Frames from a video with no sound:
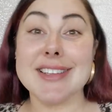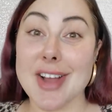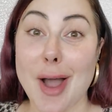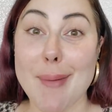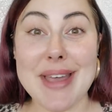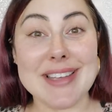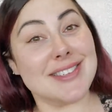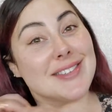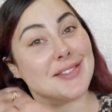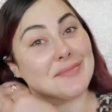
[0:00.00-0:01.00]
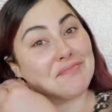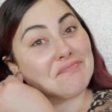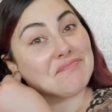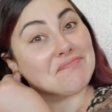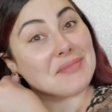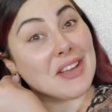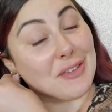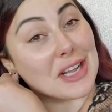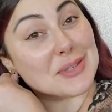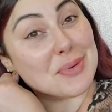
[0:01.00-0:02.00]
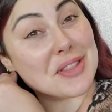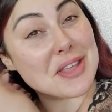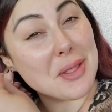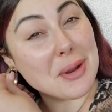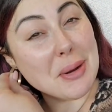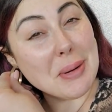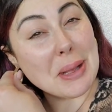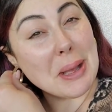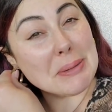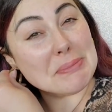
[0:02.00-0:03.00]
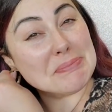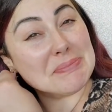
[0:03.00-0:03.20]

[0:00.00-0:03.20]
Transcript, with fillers: Hot mess. I forgot to put the other earring on.